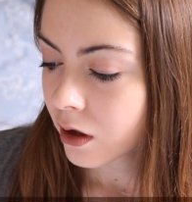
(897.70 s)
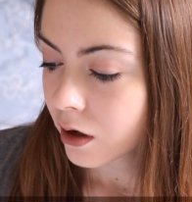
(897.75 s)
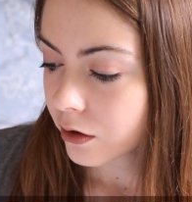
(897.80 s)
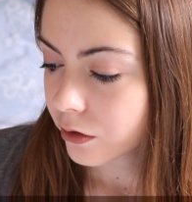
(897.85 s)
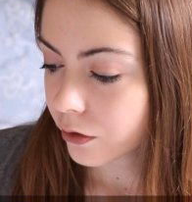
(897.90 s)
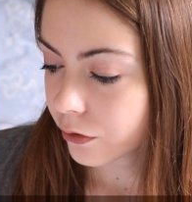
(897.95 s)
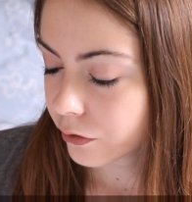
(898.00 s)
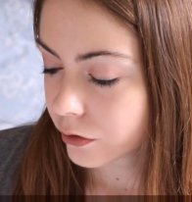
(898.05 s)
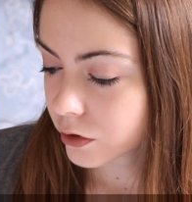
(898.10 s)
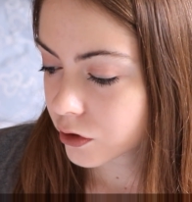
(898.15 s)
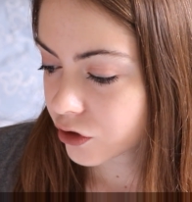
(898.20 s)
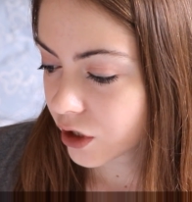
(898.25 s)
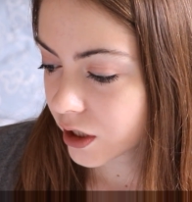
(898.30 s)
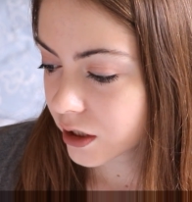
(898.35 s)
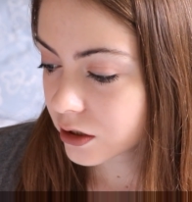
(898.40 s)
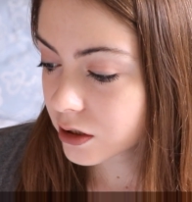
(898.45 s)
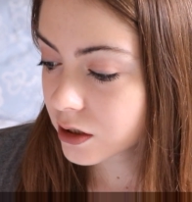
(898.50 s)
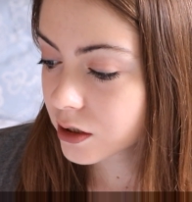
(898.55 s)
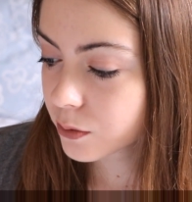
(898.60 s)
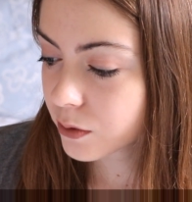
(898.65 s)
The
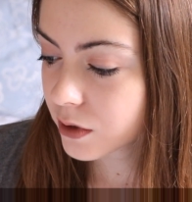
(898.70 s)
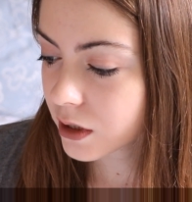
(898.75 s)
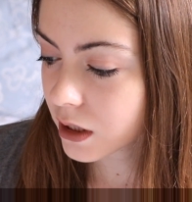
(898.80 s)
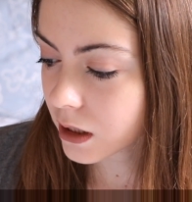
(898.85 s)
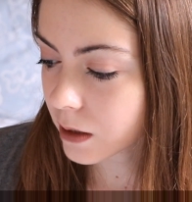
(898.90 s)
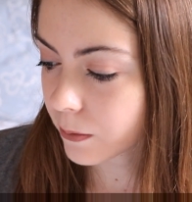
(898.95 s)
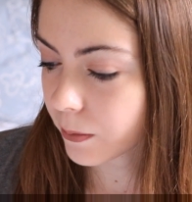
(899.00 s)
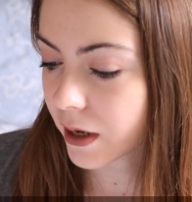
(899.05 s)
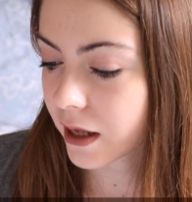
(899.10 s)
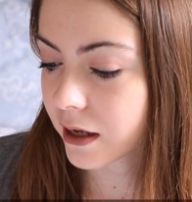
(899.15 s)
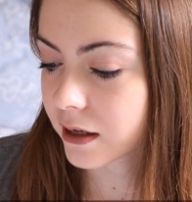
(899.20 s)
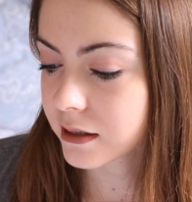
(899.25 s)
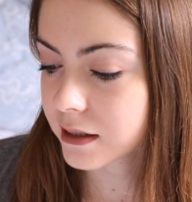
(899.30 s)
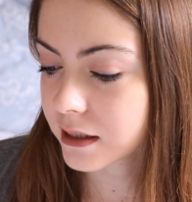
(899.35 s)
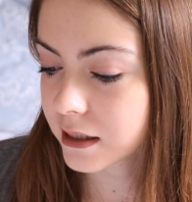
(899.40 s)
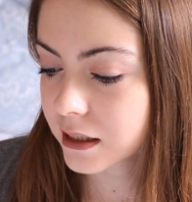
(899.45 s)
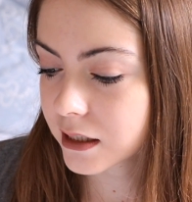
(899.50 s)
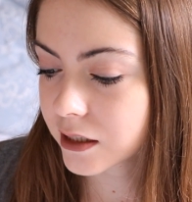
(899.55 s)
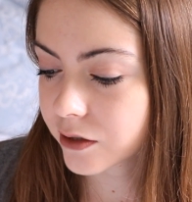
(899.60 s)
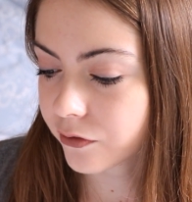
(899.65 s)
frustrations within the play are
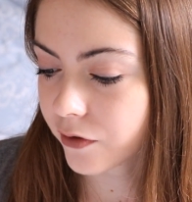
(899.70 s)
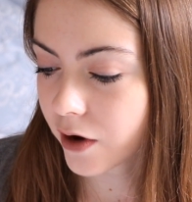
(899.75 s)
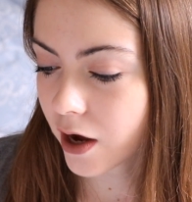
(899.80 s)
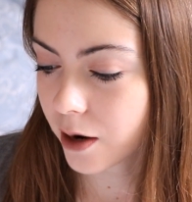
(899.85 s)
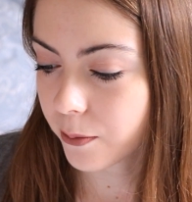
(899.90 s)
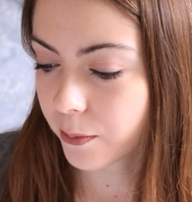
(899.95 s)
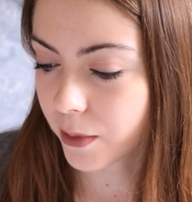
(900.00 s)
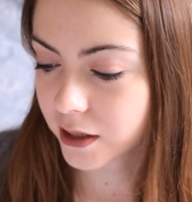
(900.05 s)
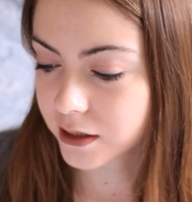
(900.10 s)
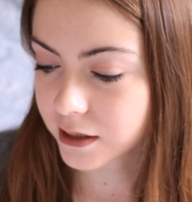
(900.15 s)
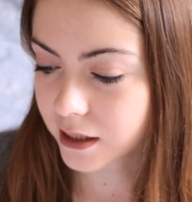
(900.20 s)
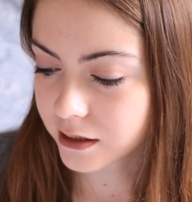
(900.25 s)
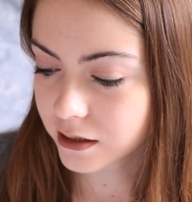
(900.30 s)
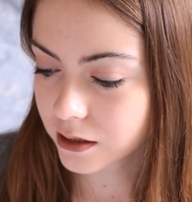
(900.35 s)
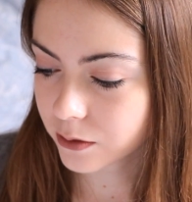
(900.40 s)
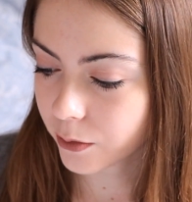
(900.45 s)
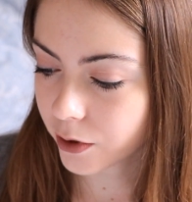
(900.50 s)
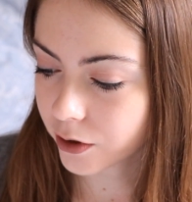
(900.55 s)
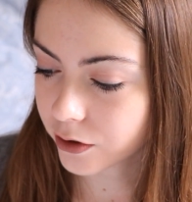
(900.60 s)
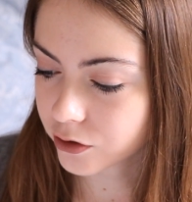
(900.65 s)
solidified by
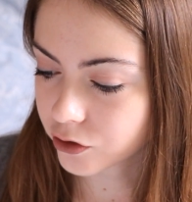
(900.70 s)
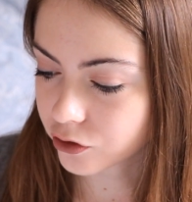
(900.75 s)
Desdemona's